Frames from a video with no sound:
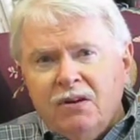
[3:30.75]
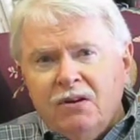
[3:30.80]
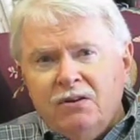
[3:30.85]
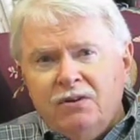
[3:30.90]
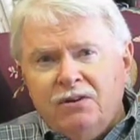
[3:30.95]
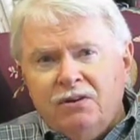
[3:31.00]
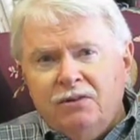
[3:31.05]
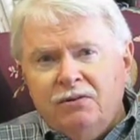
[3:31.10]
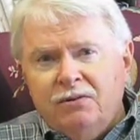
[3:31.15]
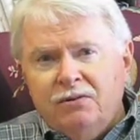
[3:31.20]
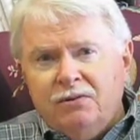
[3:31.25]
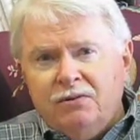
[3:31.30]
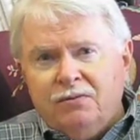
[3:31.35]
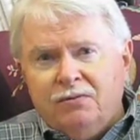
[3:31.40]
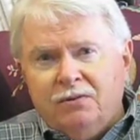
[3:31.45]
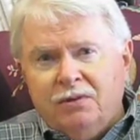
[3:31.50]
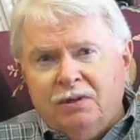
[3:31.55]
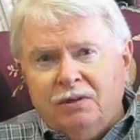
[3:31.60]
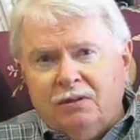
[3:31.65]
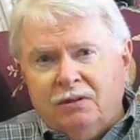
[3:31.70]
Students
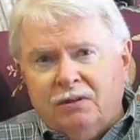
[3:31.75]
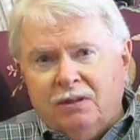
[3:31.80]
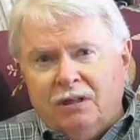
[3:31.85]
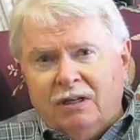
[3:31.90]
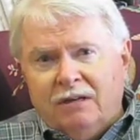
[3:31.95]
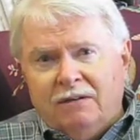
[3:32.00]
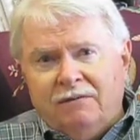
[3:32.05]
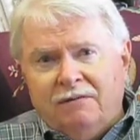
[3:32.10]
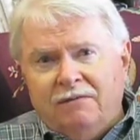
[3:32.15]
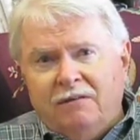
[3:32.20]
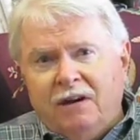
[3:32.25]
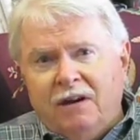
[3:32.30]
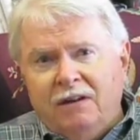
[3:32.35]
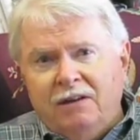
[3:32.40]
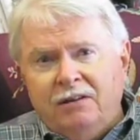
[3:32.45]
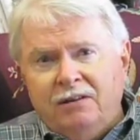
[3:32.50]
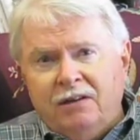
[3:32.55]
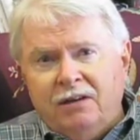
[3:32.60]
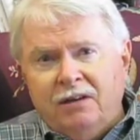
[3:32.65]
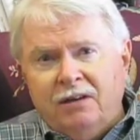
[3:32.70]
will
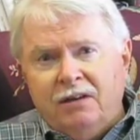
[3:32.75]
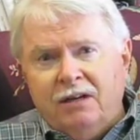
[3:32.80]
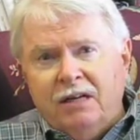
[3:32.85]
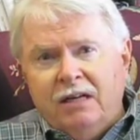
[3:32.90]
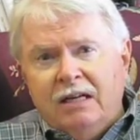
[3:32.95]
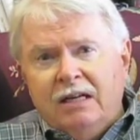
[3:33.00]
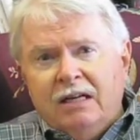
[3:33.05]
find their